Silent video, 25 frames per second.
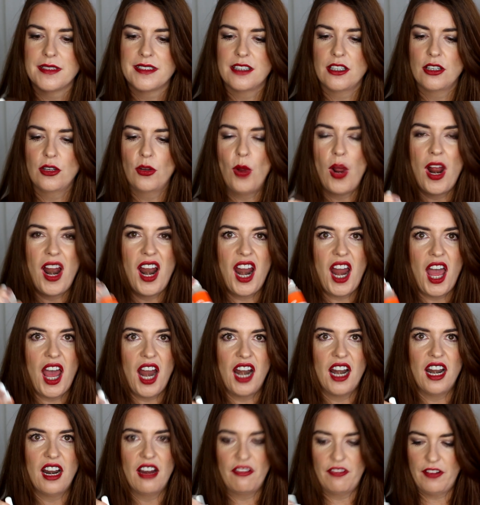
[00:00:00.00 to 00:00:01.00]
So
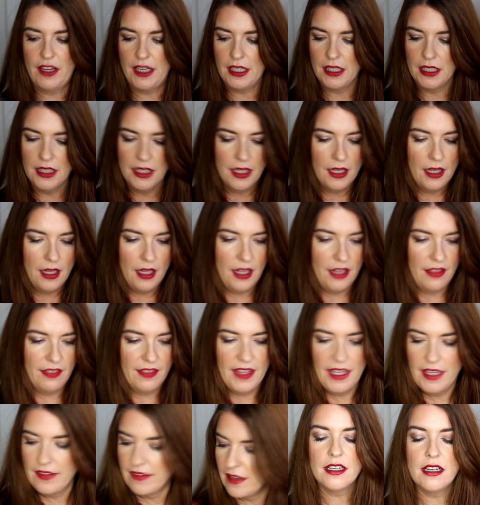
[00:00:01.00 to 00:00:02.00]
loving.
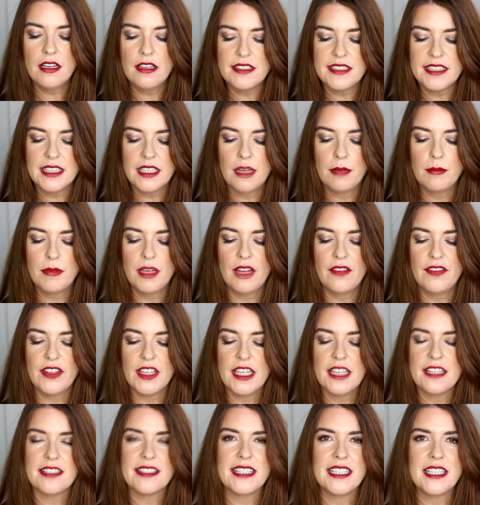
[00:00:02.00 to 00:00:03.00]
And then the last thing I'm
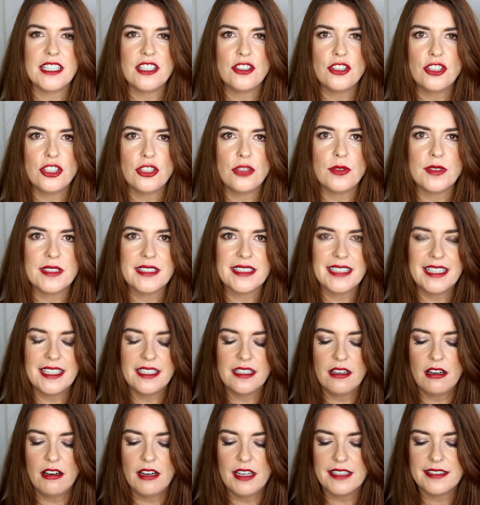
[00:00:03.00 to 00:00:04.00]
loving is the new
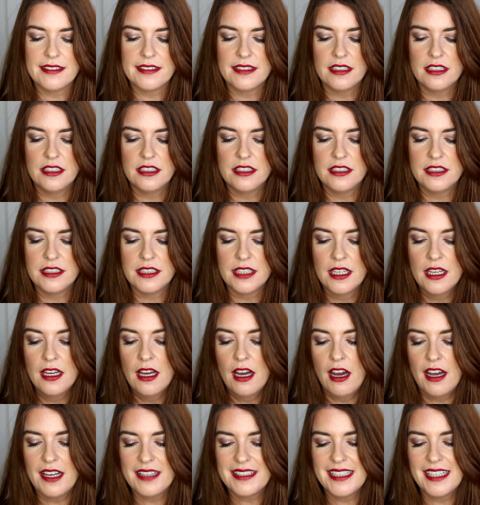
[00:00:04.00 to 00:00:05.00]
Skin Icelandic
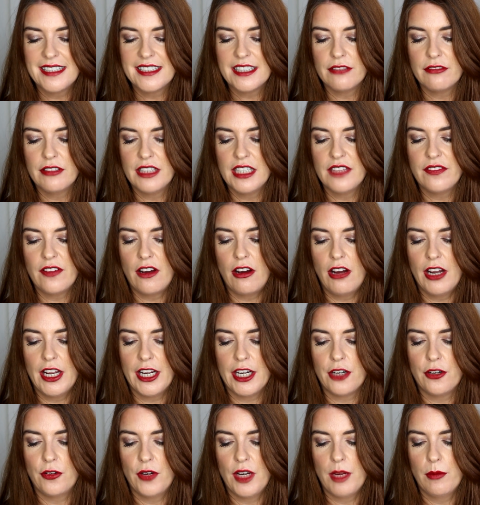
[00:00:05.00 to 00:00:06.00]
Relief Eye
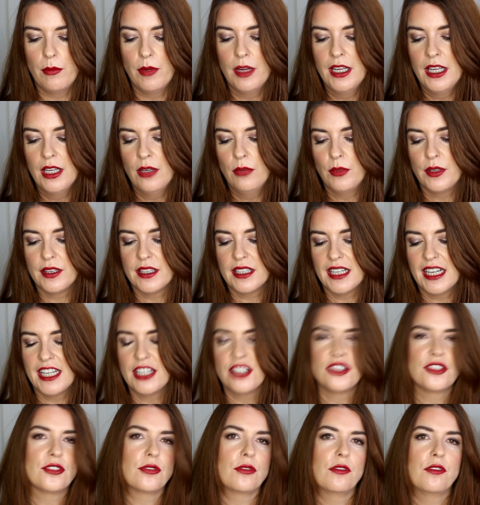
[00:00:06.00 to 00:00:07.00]
Cream with
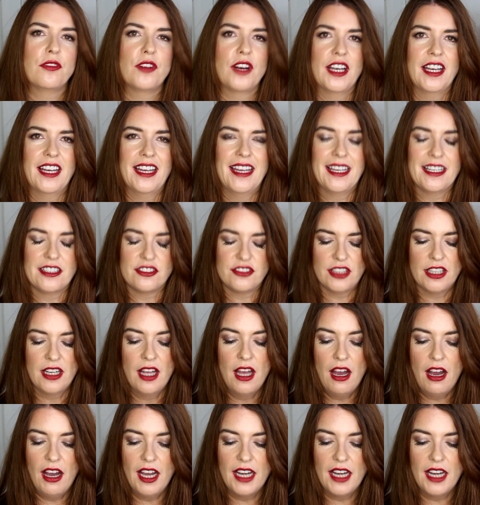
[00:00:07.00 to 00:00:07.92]
Glacial Fire Extract.